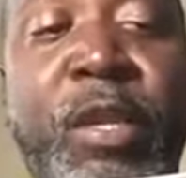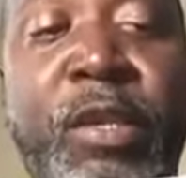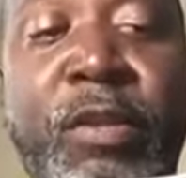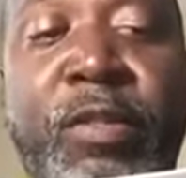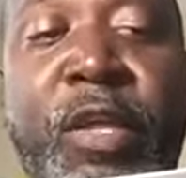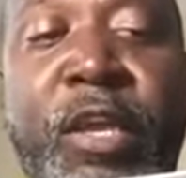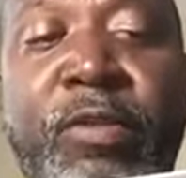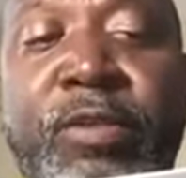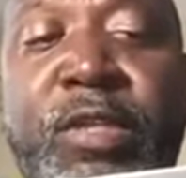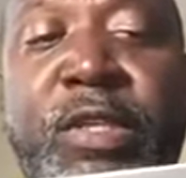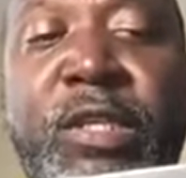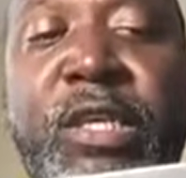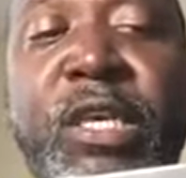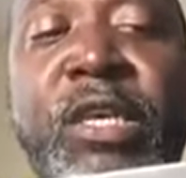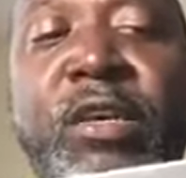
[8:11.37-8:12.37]
Their
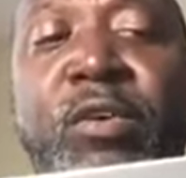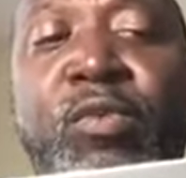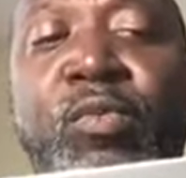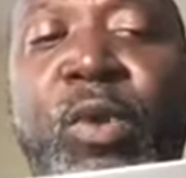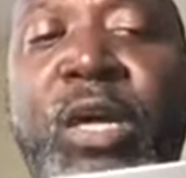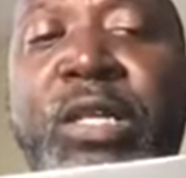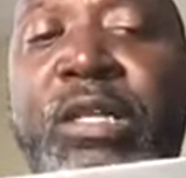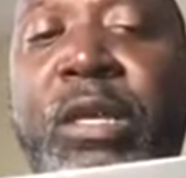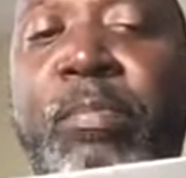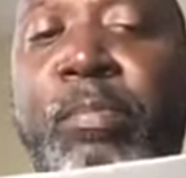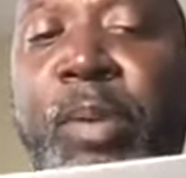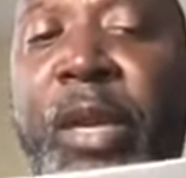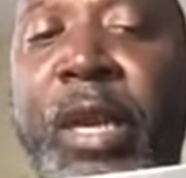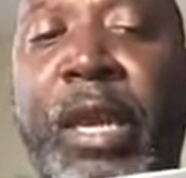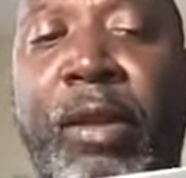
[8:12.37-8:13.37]
skill was
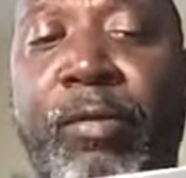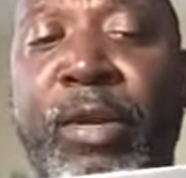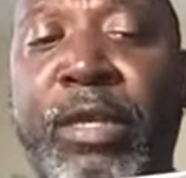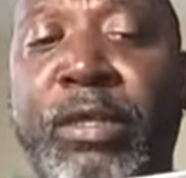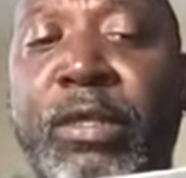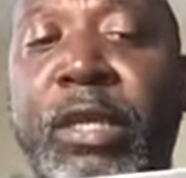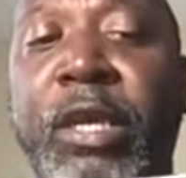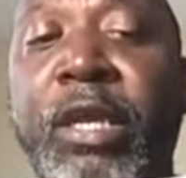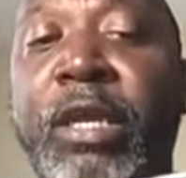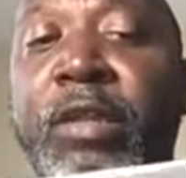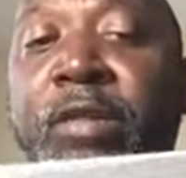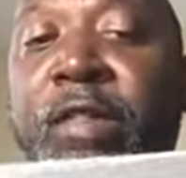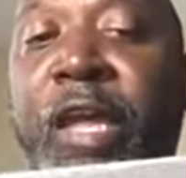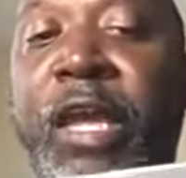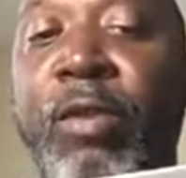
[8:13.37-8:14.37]
apparent.
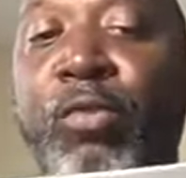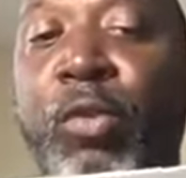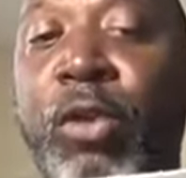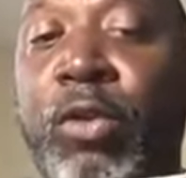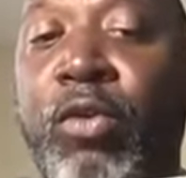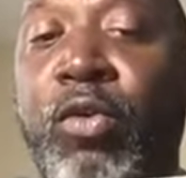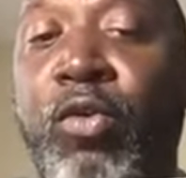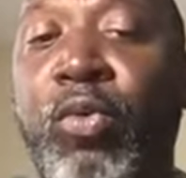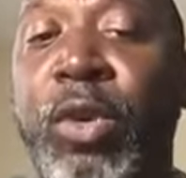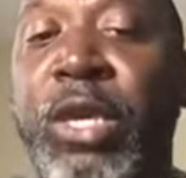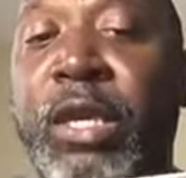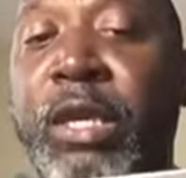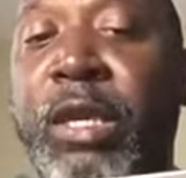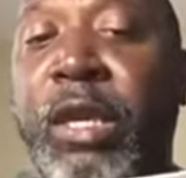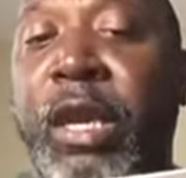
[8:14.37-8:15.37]
They were
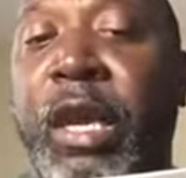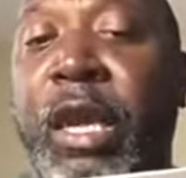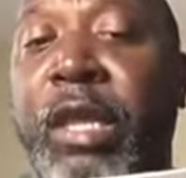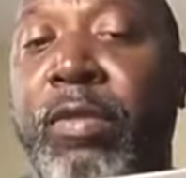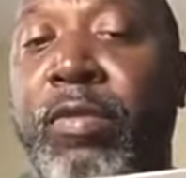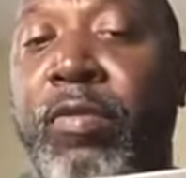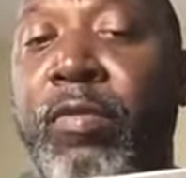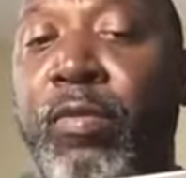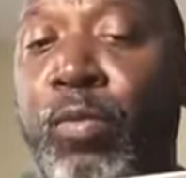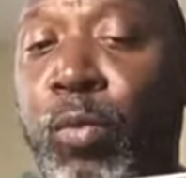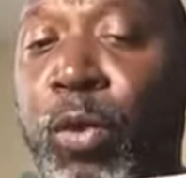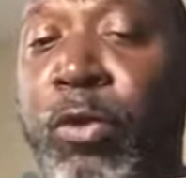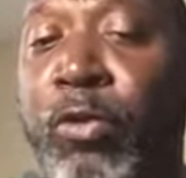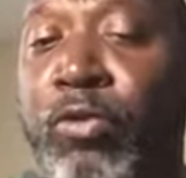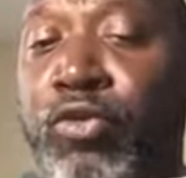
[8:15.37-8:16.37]
quick and
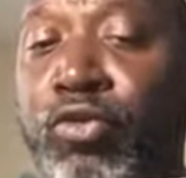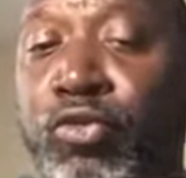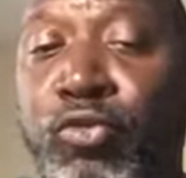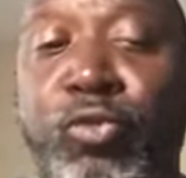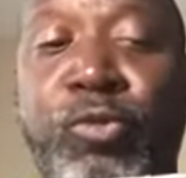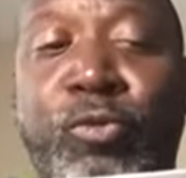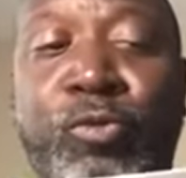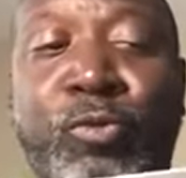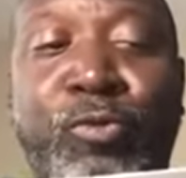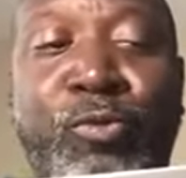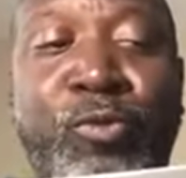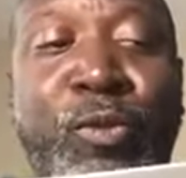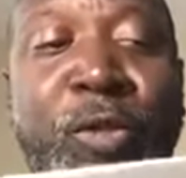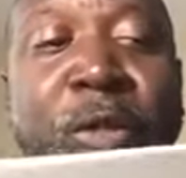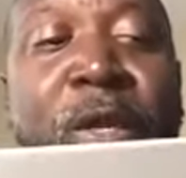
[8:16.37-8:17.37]
were
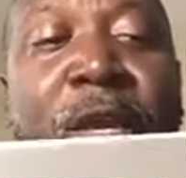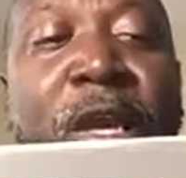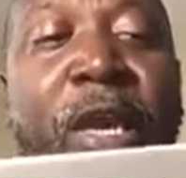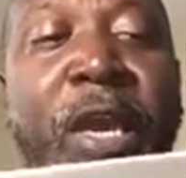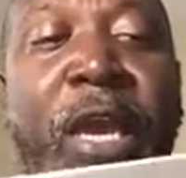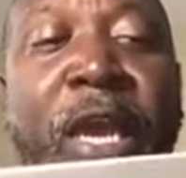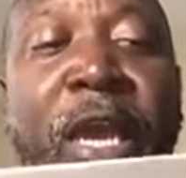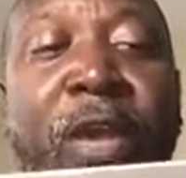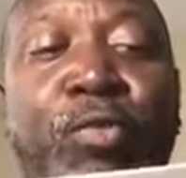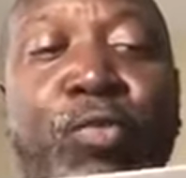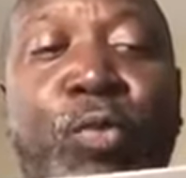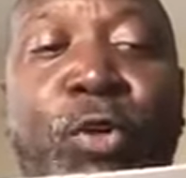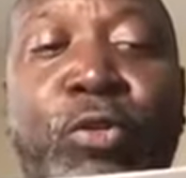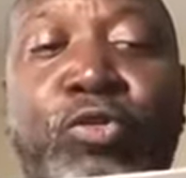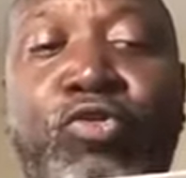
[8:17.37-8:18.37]
shrewd, and
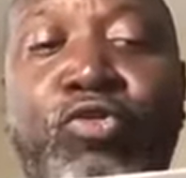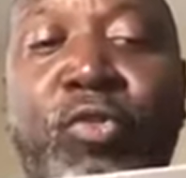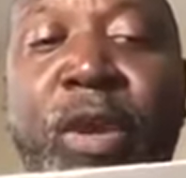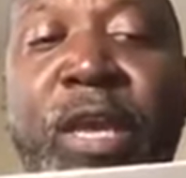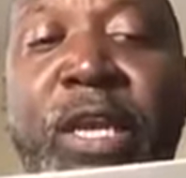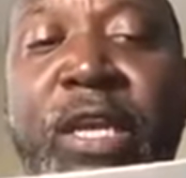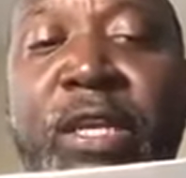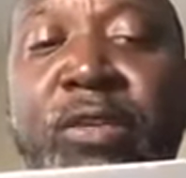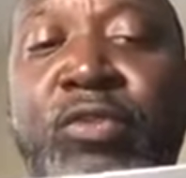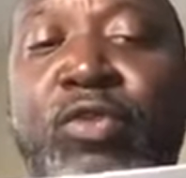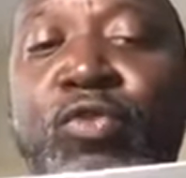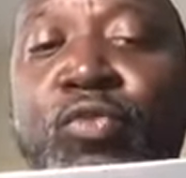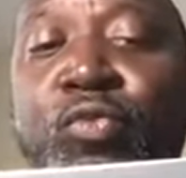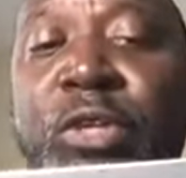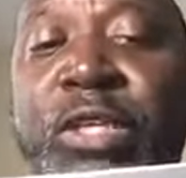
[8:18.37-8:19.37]
were trained
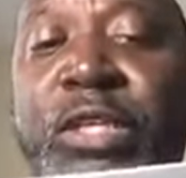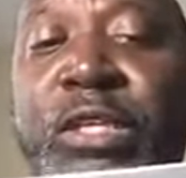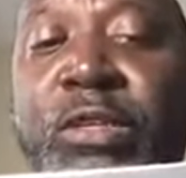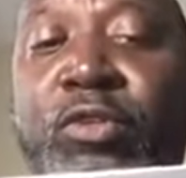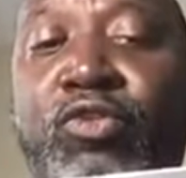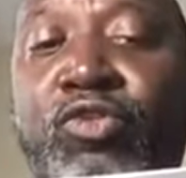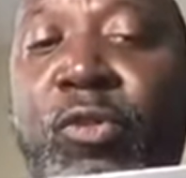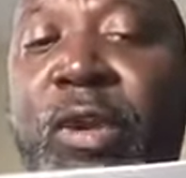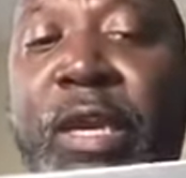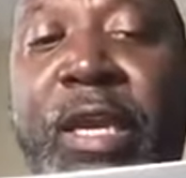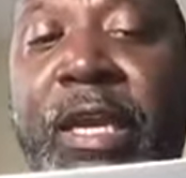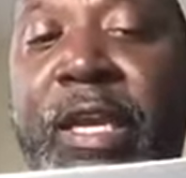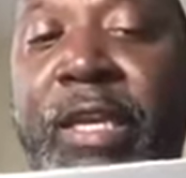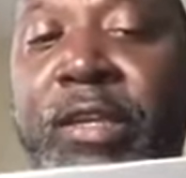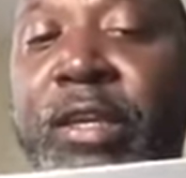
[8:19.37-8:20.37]
to
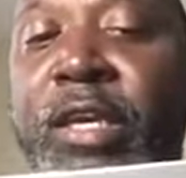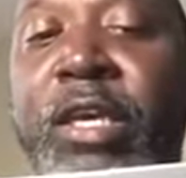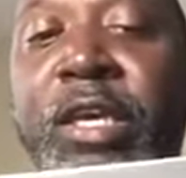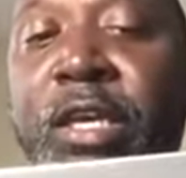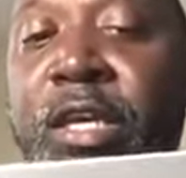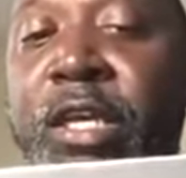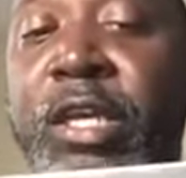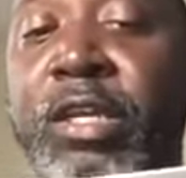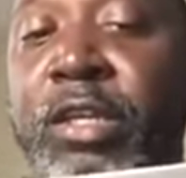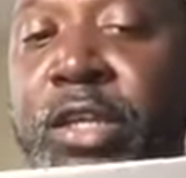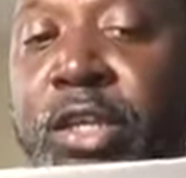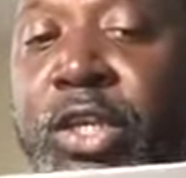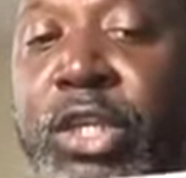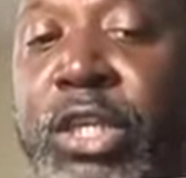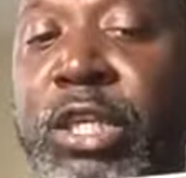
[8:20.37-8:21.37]
restrain
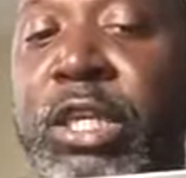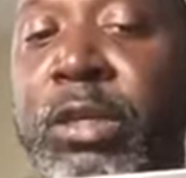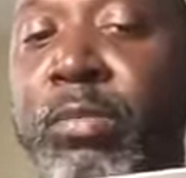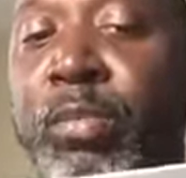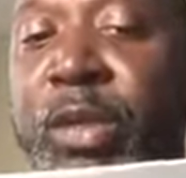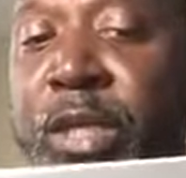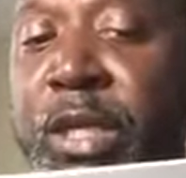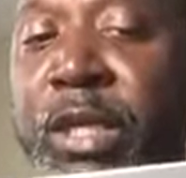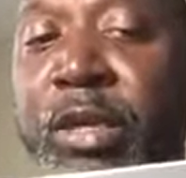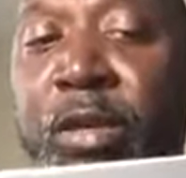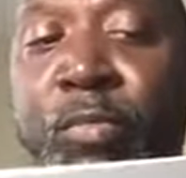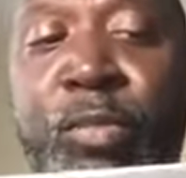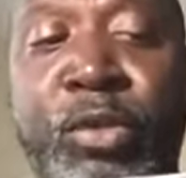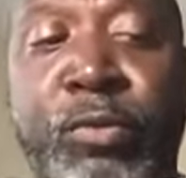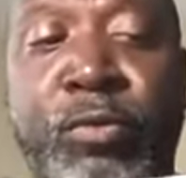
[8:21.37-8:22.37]
any sheep in a
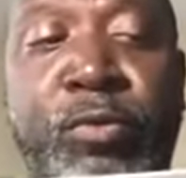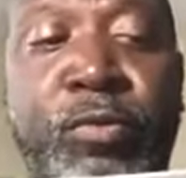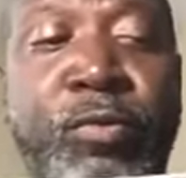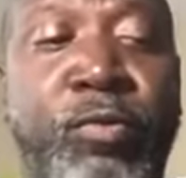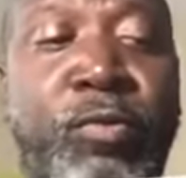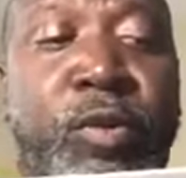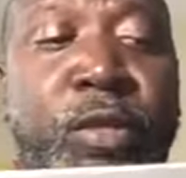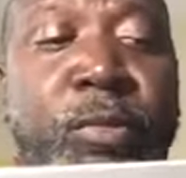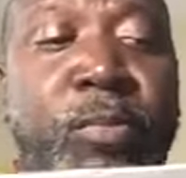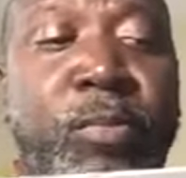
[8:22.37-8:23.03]
mood.